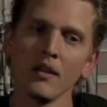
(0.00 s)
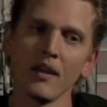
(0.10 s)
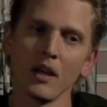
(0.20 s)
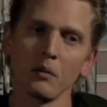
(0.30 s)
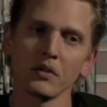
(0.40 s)

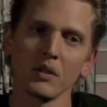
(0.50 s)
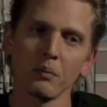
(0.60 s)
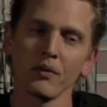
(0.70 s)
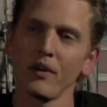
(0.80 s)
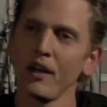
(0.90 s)
the animals
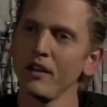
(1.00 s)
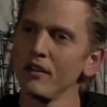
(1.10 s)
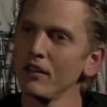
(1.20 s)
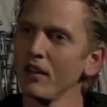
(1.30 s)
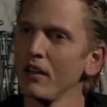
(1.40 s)
that
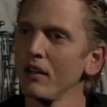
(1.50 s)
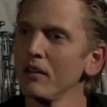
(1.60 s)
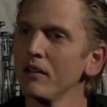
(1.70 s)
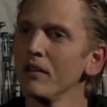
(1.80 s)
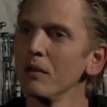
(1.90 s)
provided
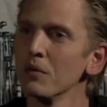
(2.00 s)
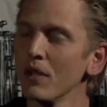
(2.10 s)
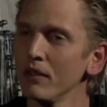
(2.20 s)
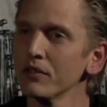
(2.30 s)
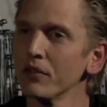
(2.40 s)
uh,
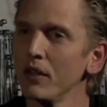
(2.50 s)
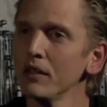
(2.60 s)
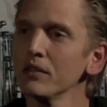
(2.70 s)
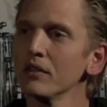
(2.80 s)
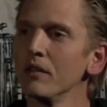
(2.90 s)
themselves for
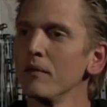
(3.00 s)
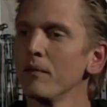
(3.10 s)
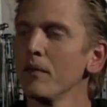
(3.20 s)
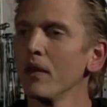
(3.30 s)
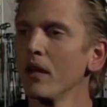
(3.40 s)
us.
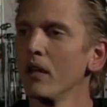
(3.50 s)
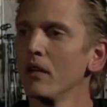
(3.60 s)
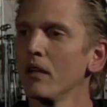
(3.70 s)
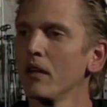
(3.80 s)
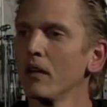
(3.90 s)
And,
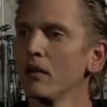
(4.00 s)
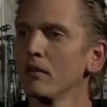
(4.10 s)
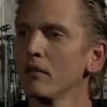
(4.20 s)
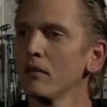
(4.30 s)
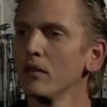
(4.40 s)
and
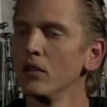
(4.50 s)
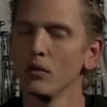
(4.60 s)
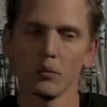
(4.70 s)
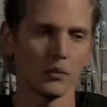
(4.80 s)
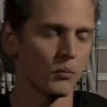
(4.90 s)
uh, you
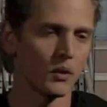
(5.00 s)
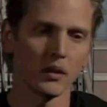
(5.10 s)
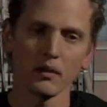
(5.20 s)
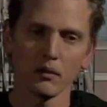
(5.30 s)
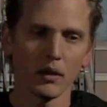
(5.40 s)
know,
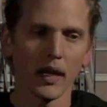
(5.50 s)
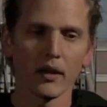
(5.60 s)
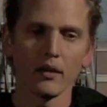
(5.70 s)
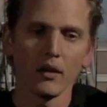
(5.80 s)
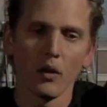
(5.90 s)
we,
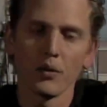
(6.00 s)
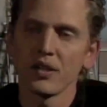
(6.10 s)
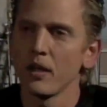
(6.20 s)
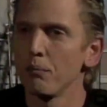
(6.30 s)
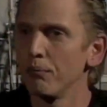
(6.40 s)
had
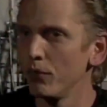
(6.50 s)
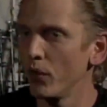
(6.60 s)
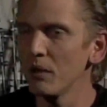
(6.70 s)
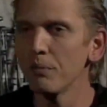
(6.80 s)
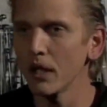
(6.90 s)
always had a
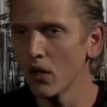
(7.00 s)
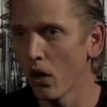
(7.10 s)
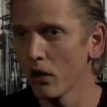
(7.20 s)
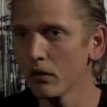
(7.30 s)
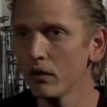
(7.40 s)
great big
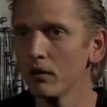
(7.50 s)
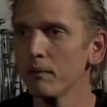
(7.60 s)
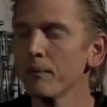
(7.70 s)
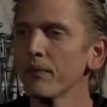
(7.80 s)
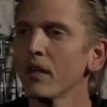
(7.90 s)
garden
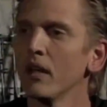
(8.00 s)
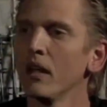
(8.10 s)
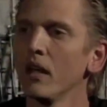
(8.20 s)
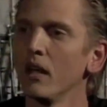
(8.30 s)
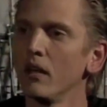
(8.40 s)
and,
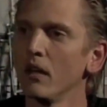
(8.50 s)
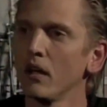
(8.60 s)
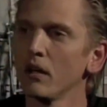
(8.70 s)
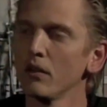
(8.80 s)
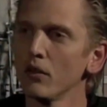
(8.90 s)
and
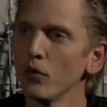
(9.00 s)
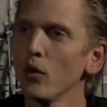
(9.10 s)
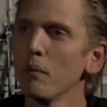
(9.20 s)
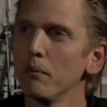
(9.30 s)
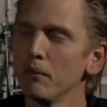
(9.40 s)
uh,
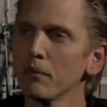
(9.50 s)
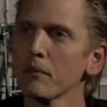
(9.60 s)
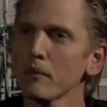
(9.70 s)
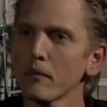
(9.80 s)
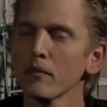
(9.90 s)
grew up
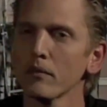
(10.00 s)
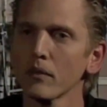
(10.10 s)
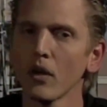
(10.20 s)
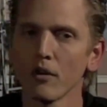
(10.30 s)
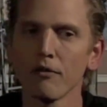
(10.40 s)

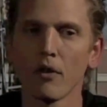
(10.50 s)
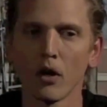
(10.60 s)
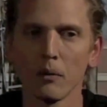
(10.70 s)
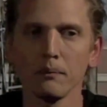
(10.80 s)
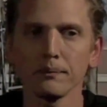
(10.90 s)
on a
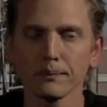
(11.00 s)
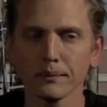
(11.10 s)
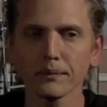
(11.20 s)
farm